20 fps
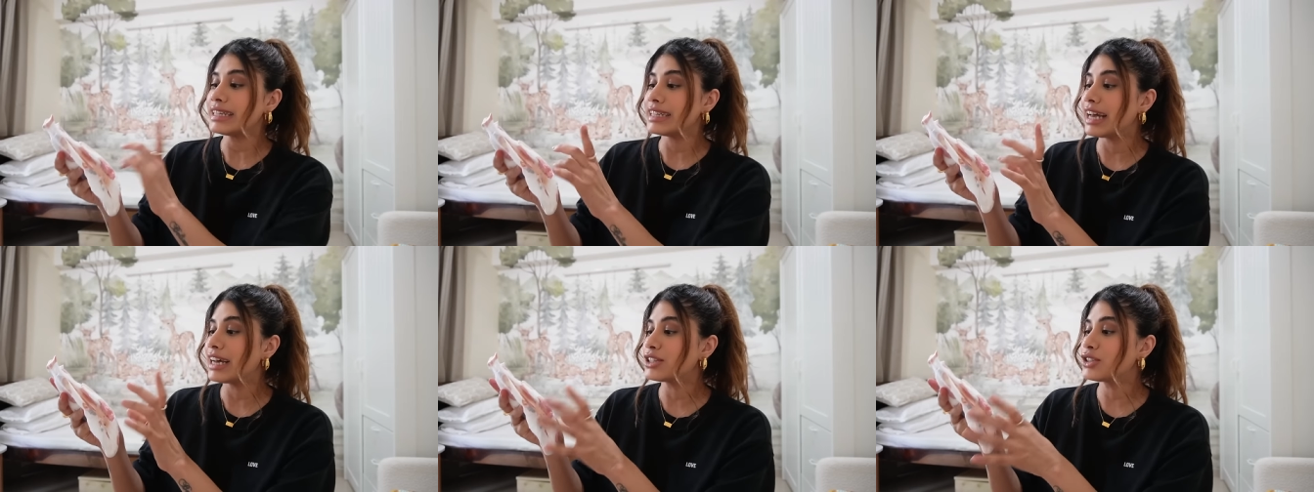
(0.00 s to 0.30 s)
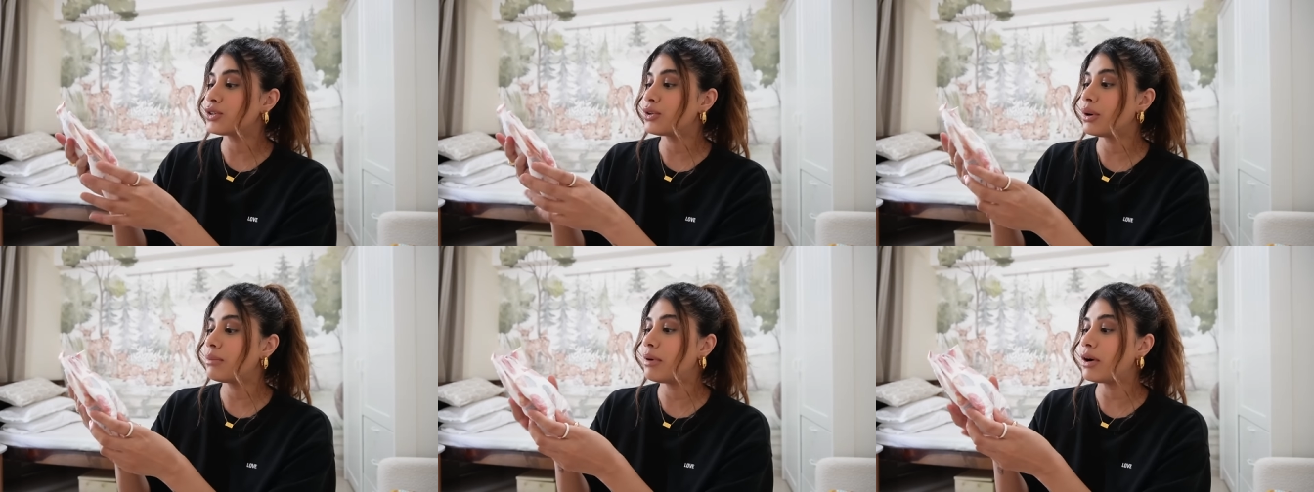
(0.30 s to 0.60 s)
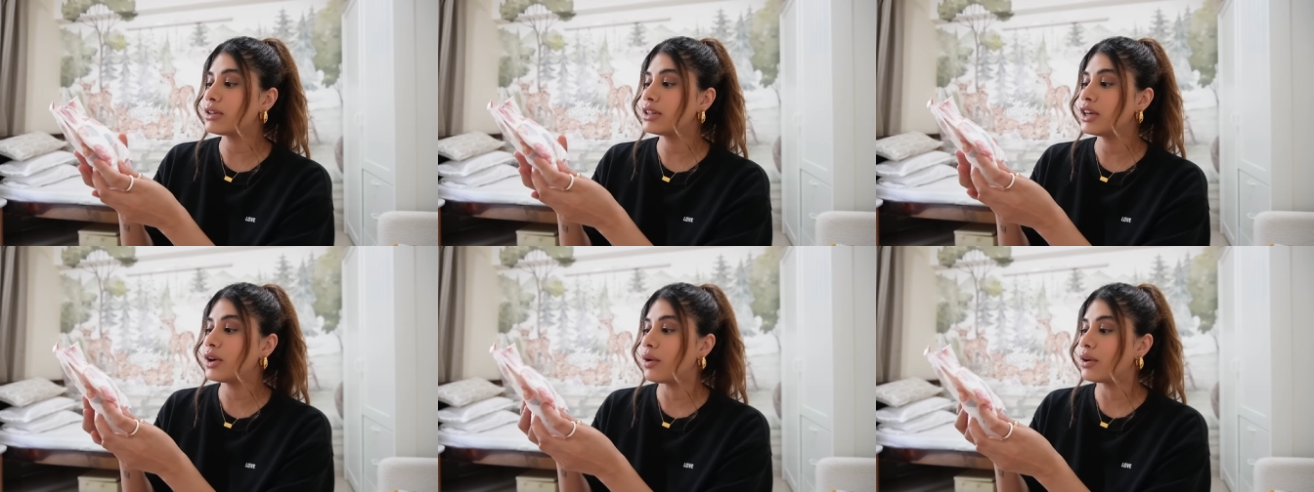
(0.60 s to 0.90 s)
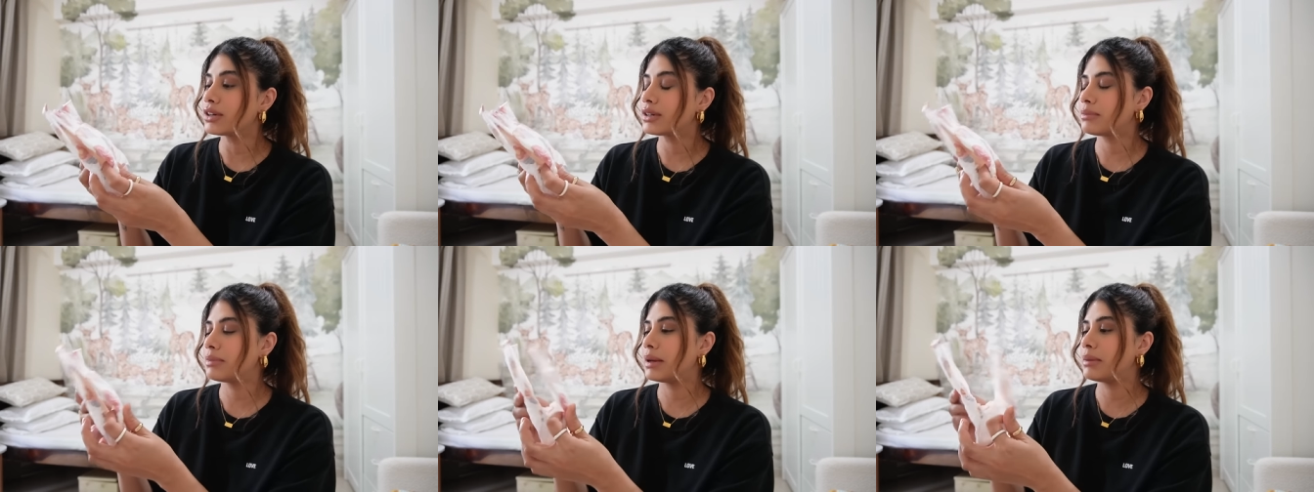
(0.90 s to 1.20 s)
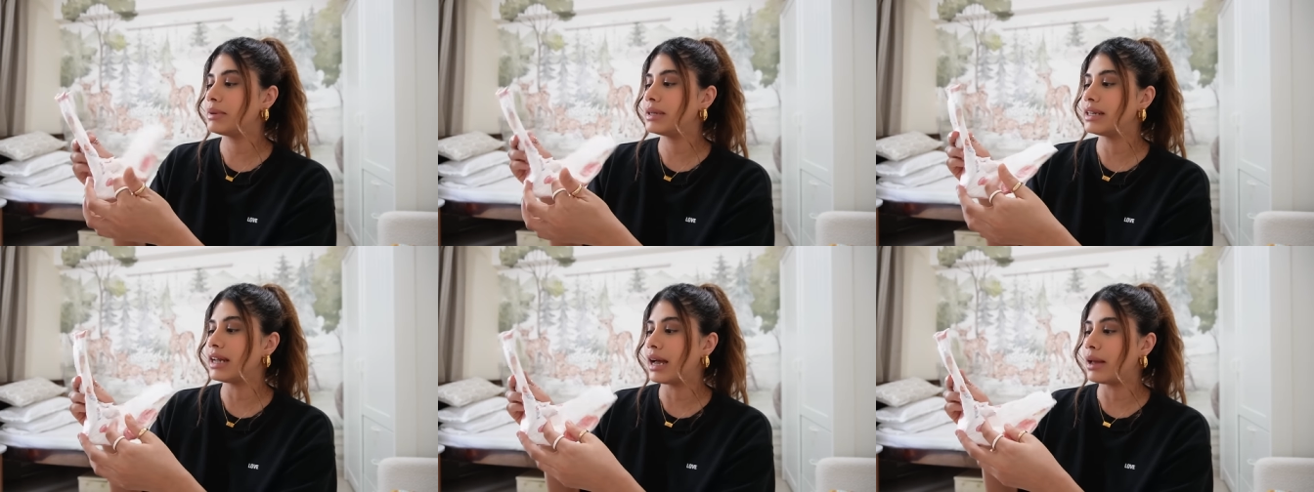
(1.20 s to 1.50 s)
yeah so about the alter
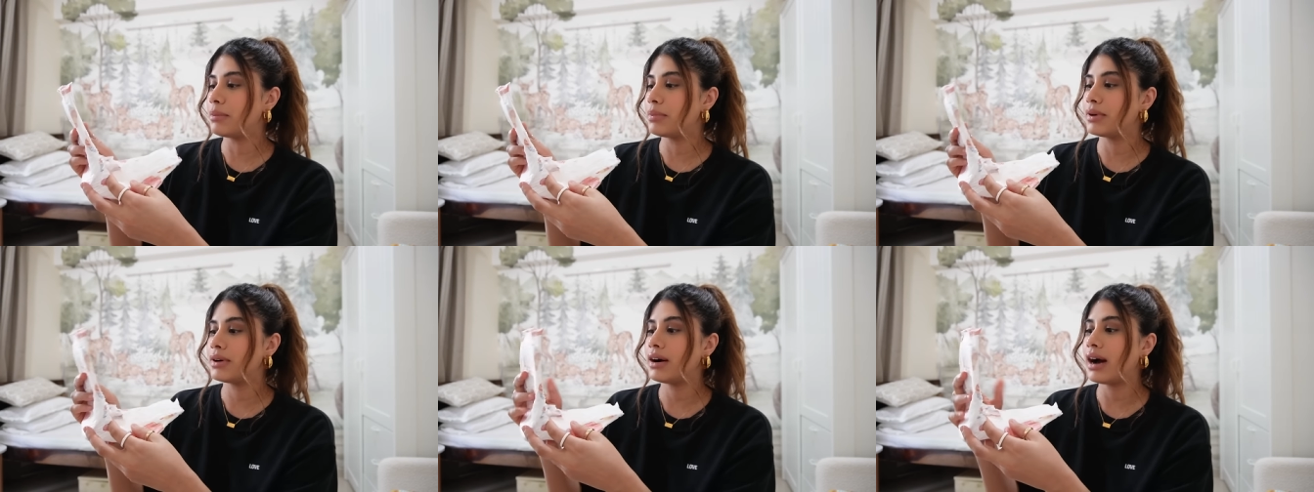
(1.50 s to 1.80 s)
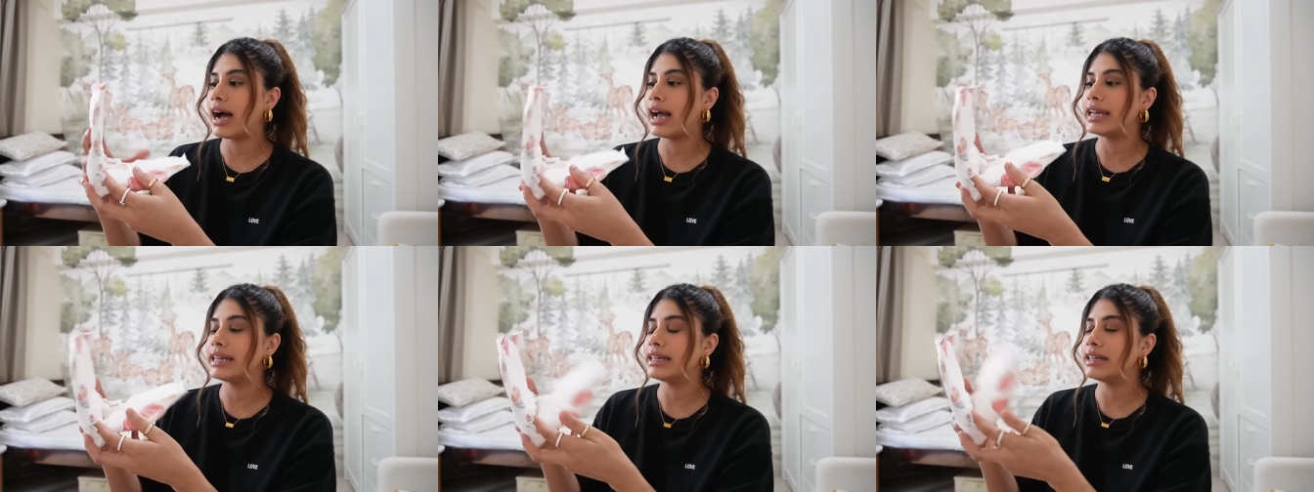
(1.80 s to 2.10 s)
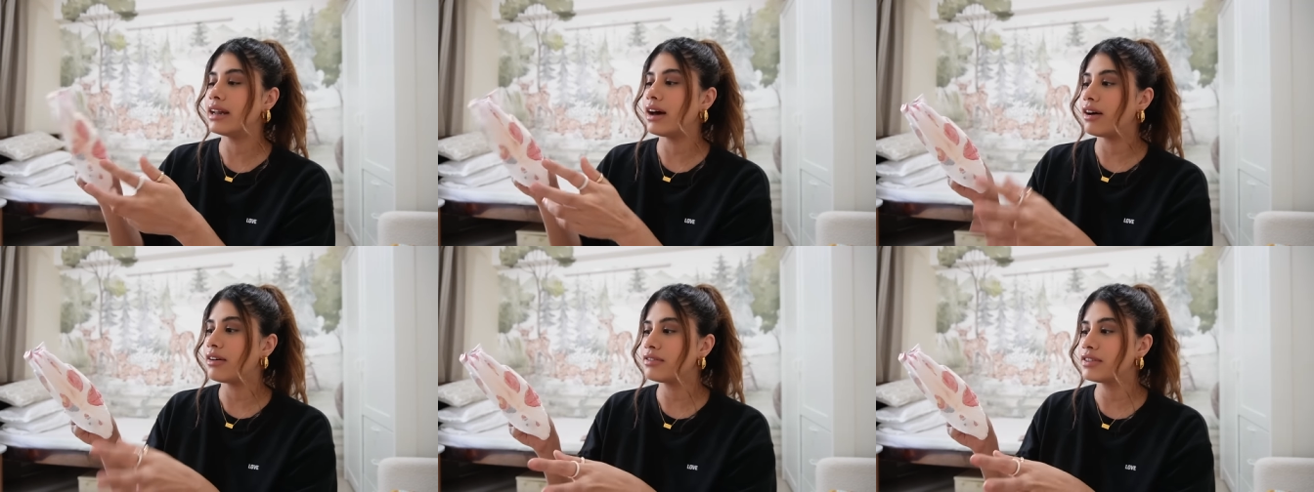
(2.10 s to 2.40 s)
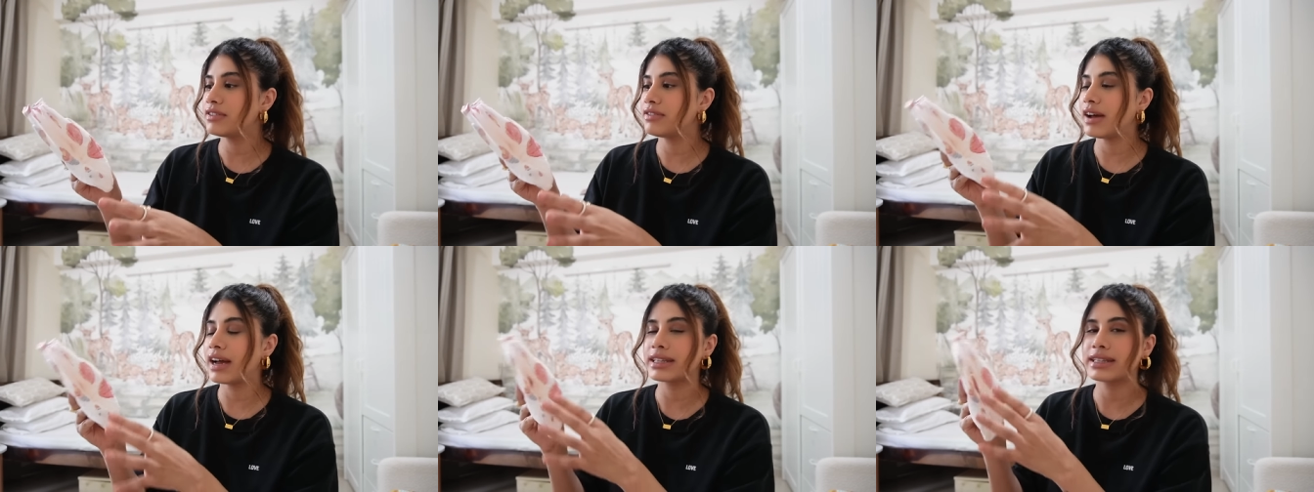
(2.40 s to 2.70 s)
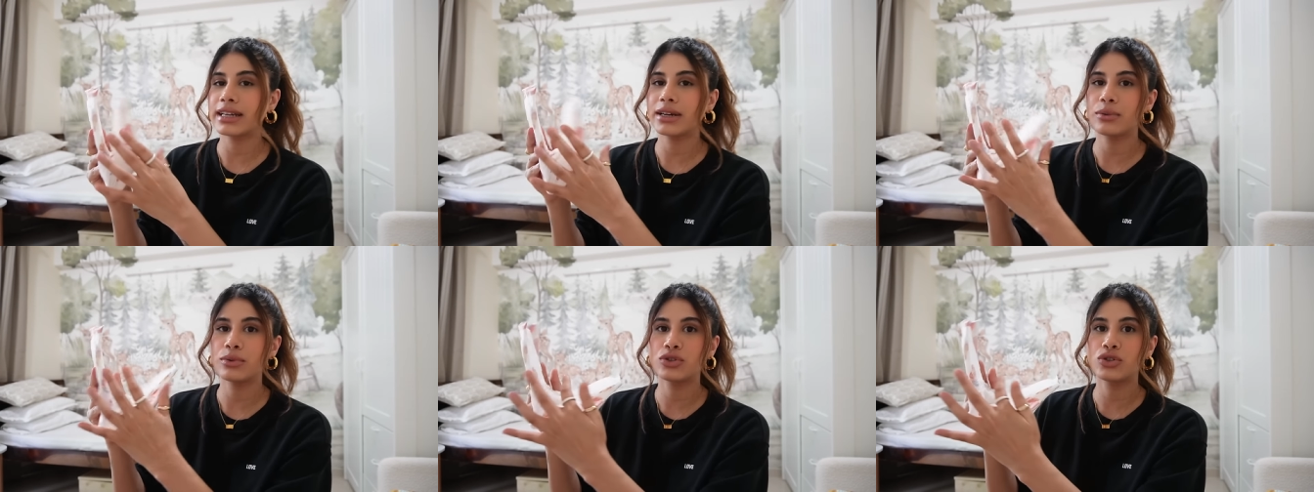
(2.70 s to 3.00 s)
baby diaper i love the fact
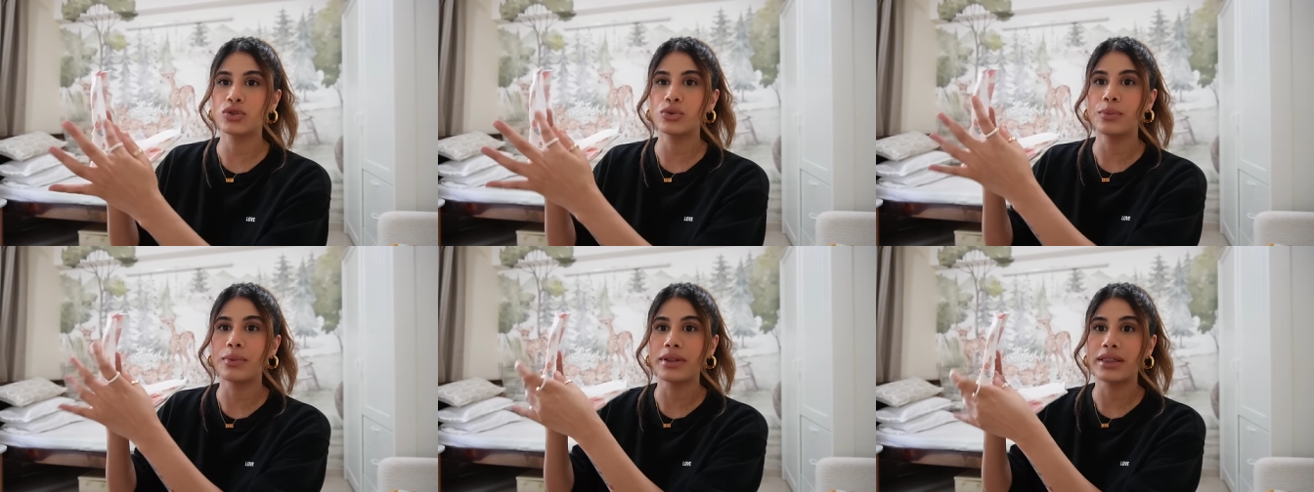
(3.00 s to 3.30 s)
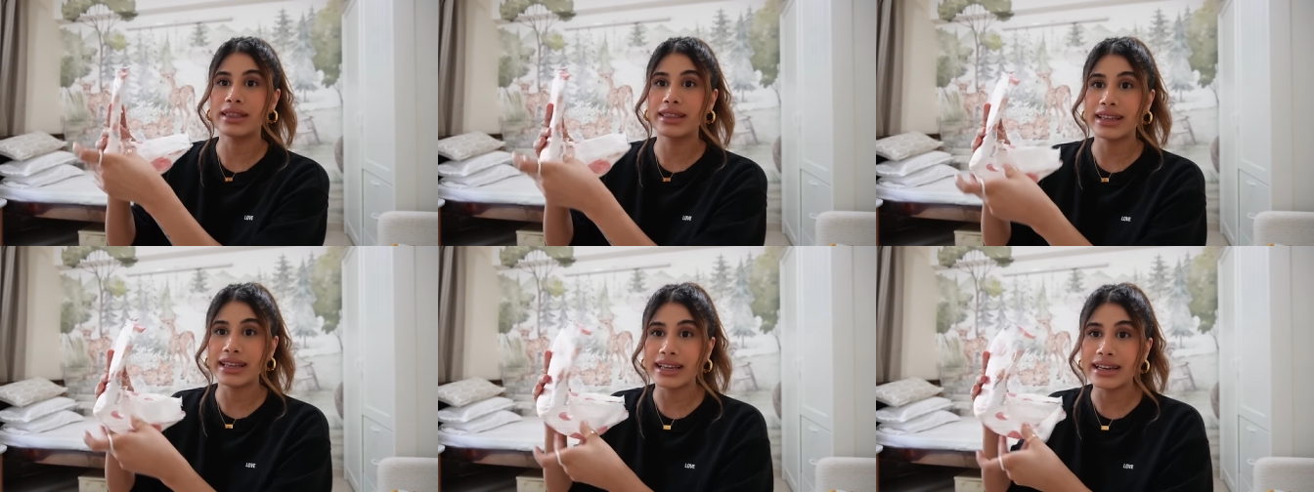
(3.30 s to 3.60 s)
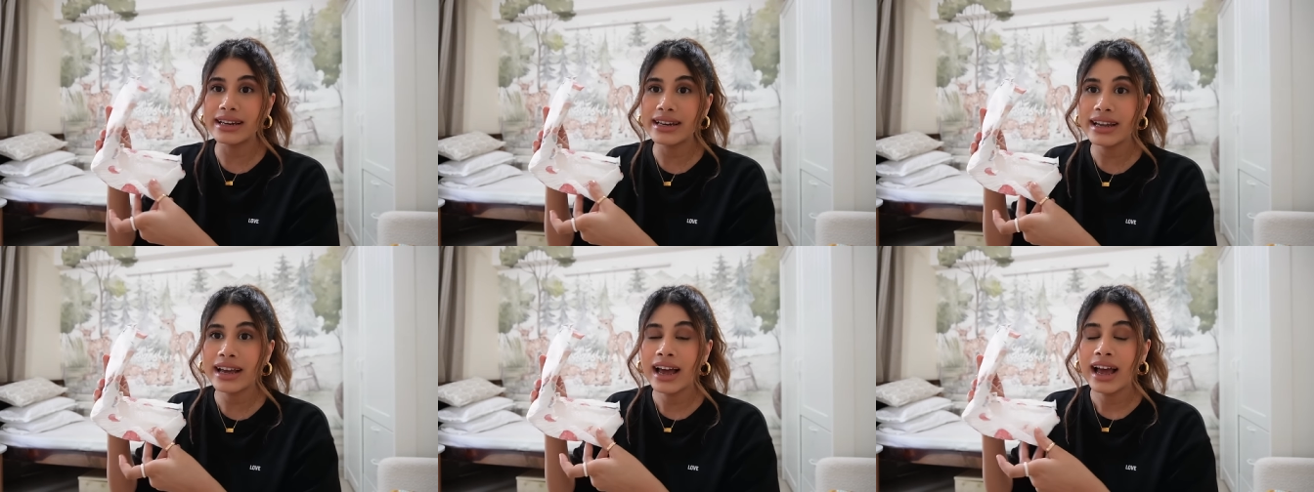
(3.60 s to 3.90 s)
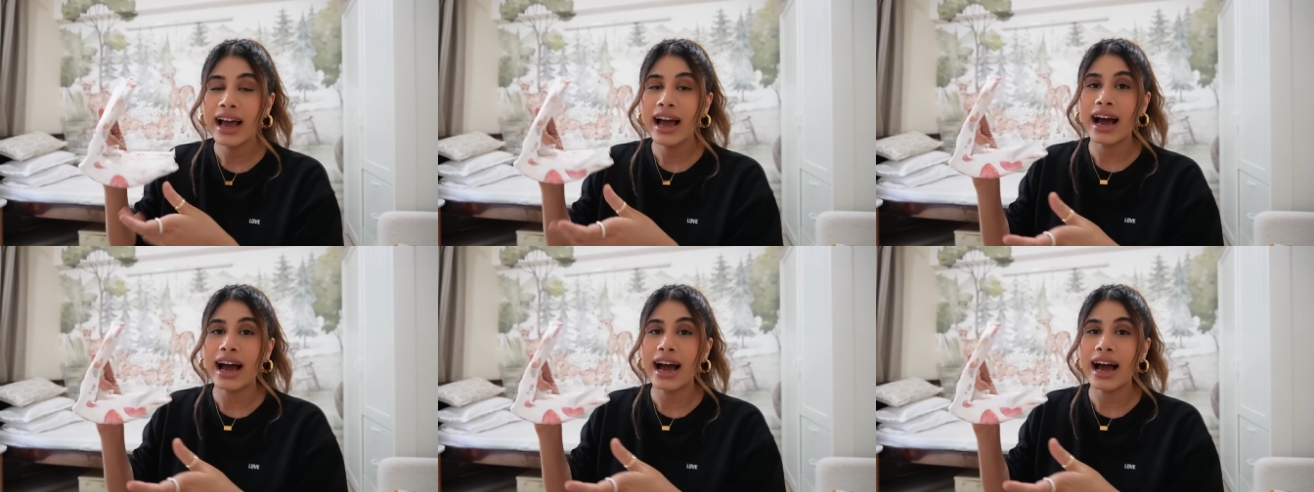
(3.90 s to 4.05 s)
that it was super thin